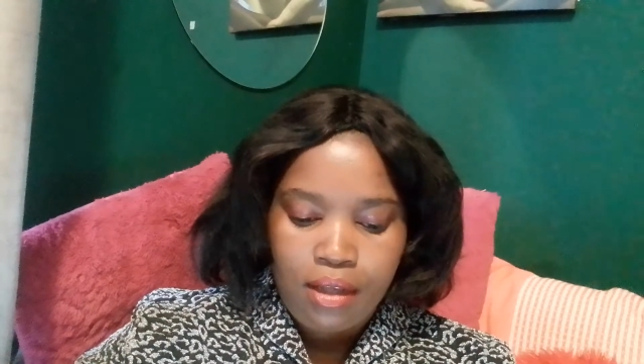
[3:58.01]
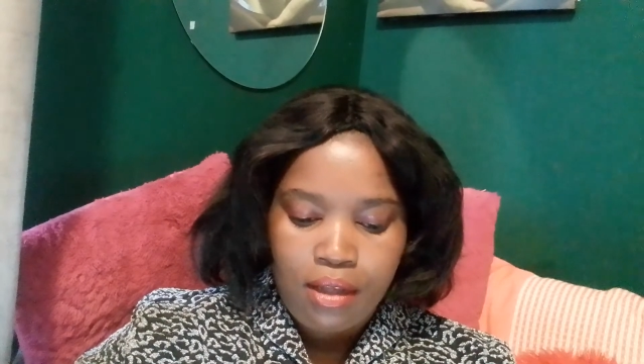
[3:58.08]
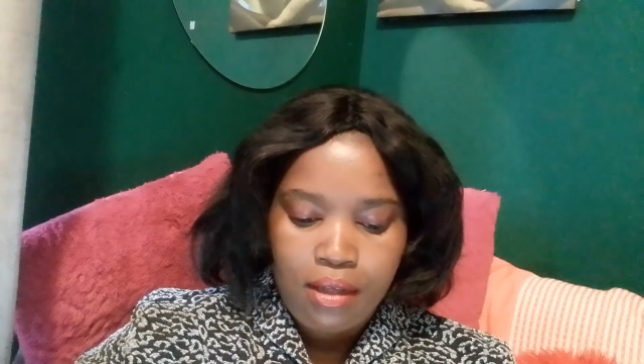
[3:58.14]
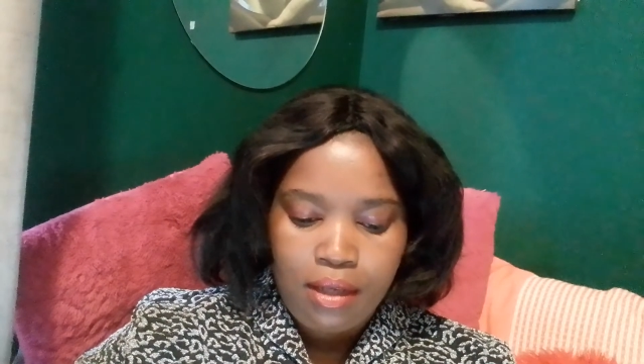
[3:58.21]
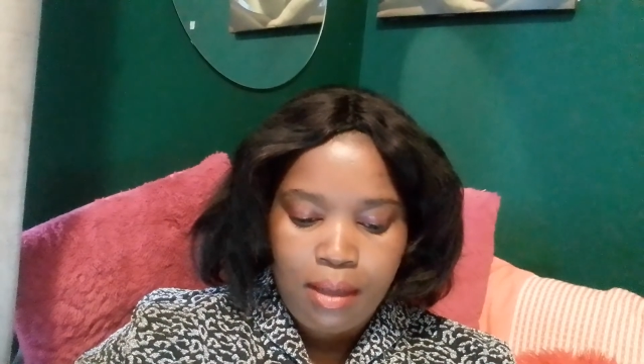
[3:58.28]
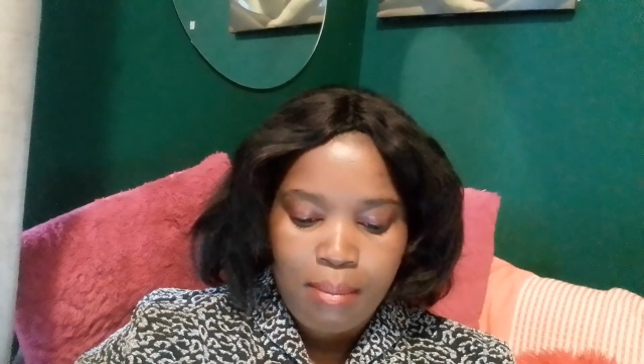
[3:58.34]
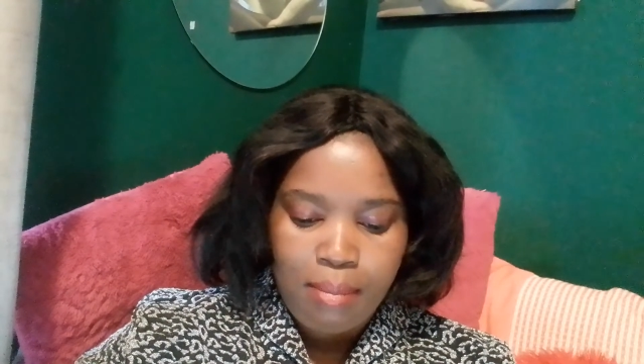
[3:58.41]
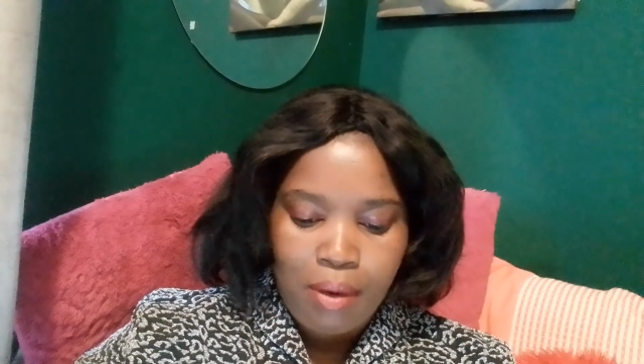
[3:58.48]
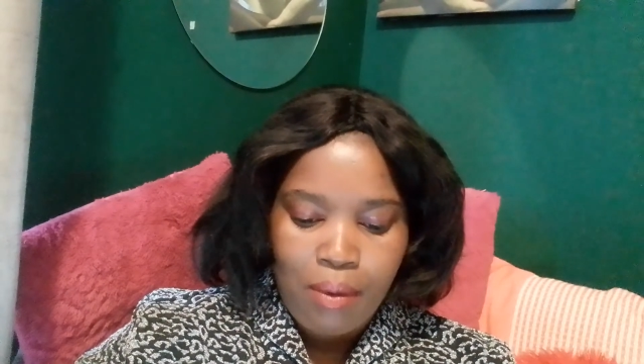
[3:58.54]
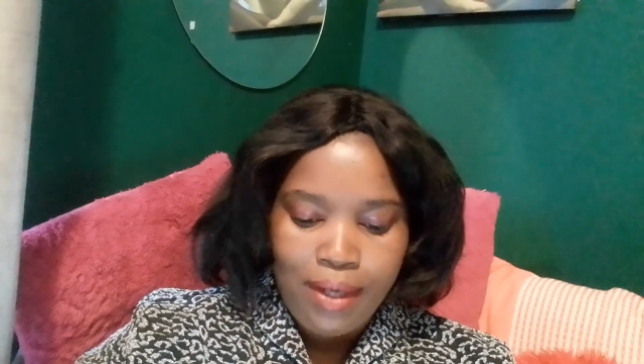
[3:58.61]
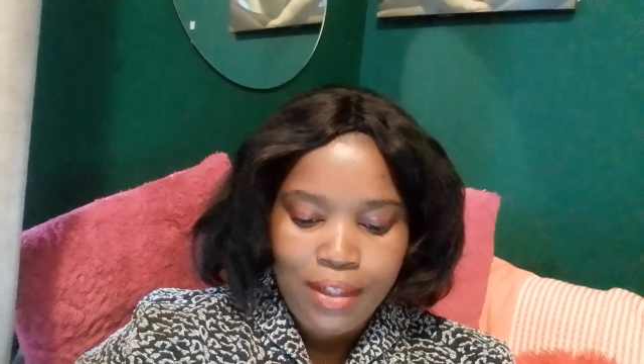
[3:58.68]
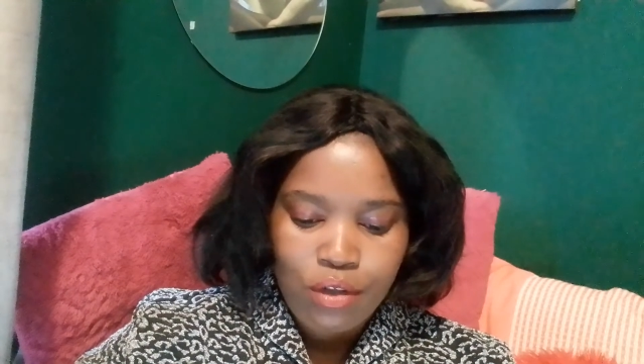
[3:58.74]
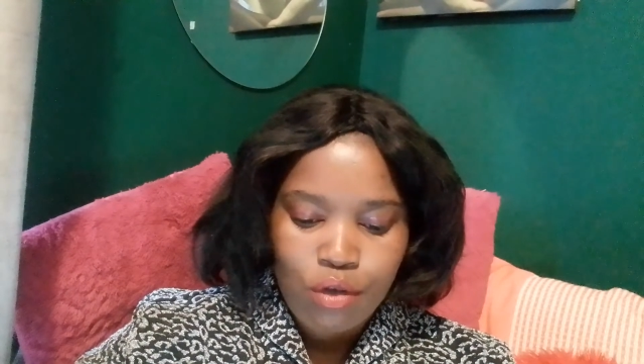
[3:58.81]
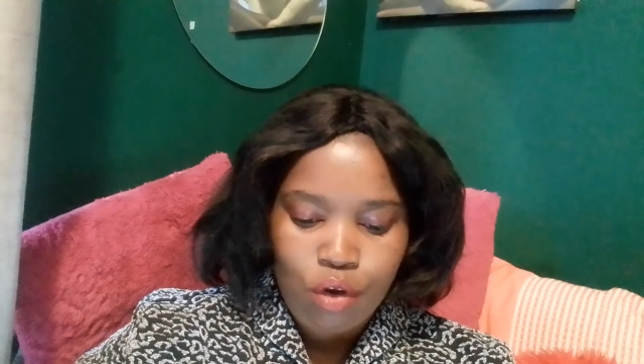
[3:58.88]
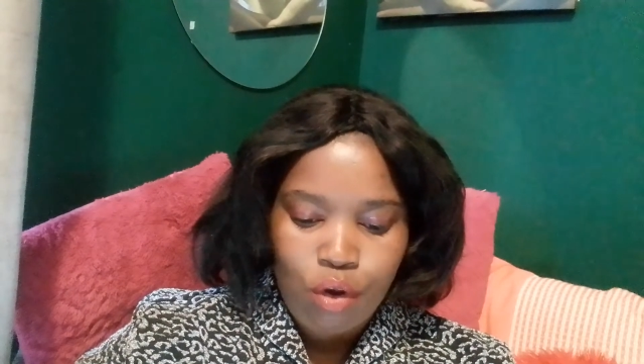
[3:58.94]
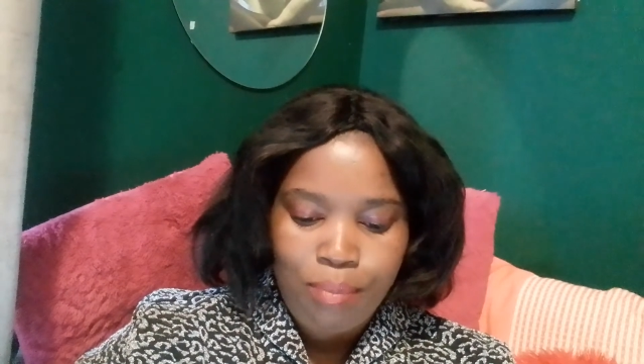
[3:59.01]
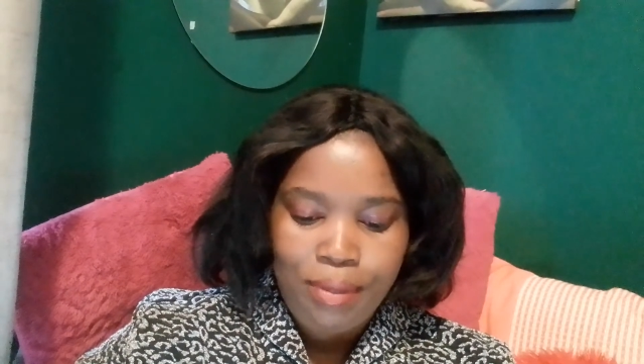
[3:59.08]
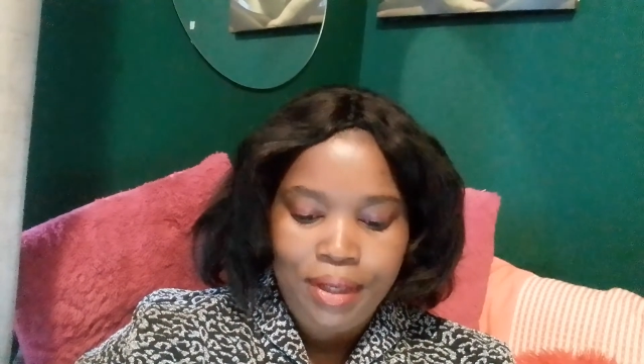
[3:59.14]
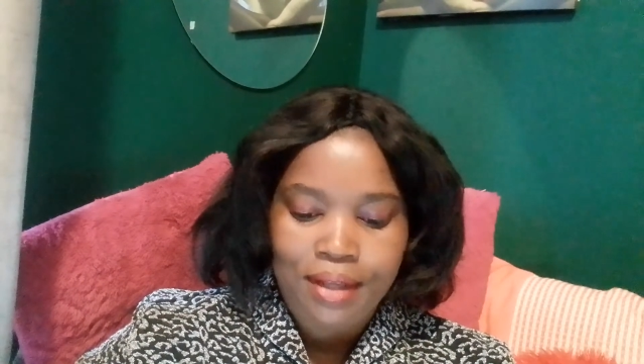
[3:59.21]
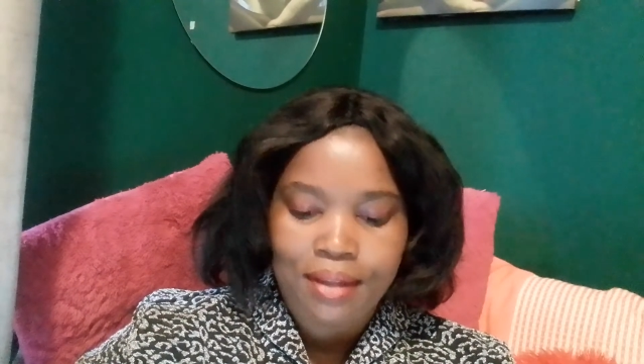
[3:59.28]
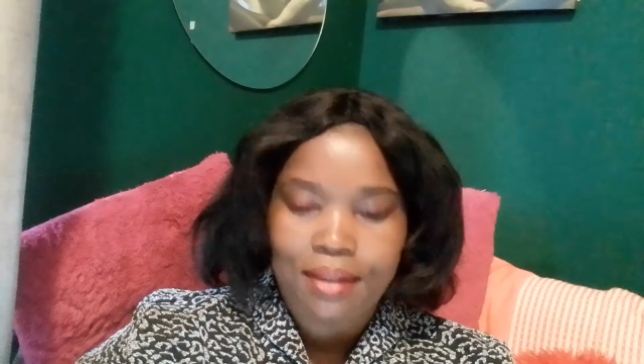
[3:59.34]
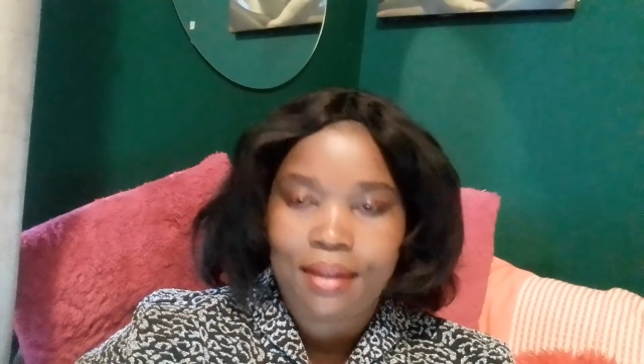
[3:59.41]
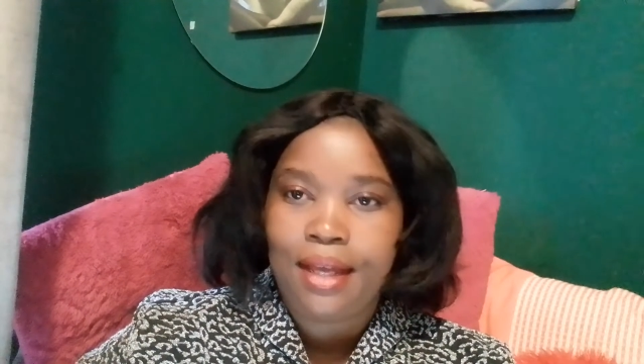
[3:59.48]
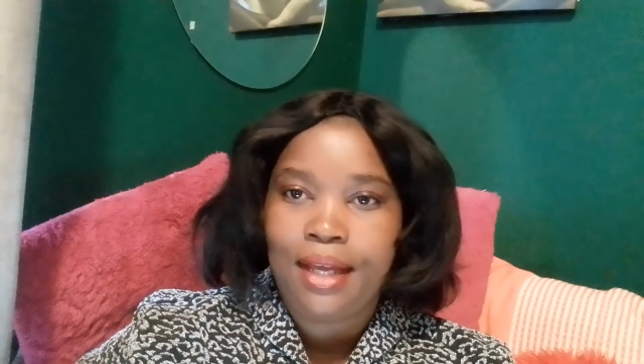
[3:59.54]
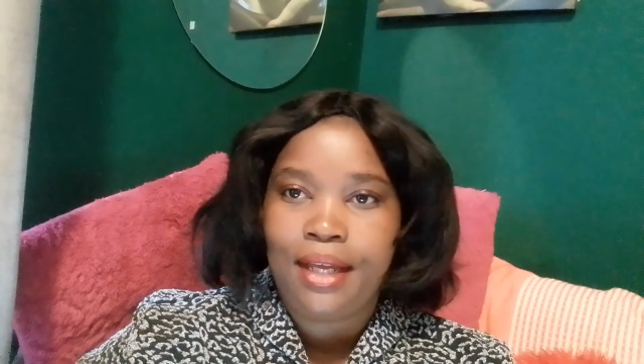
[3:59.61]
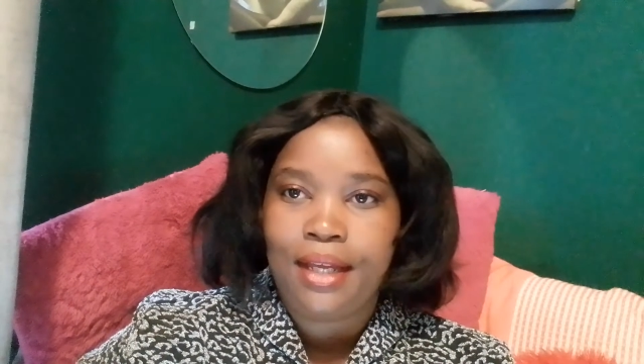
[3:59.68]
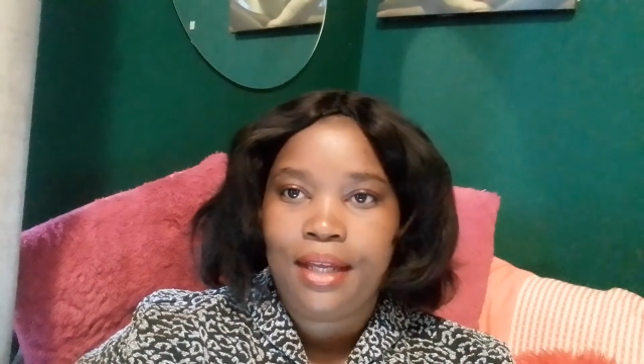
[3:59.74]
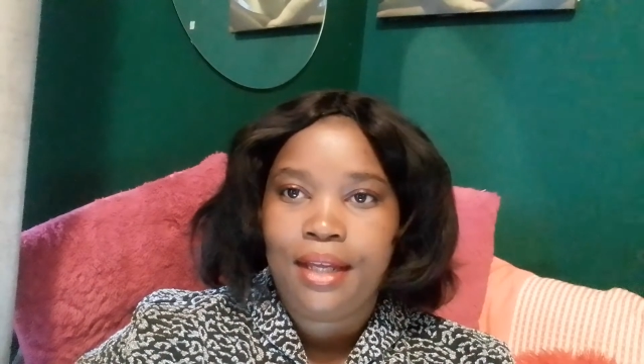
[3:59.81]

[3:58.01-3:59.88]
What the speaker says: number 1 topic there,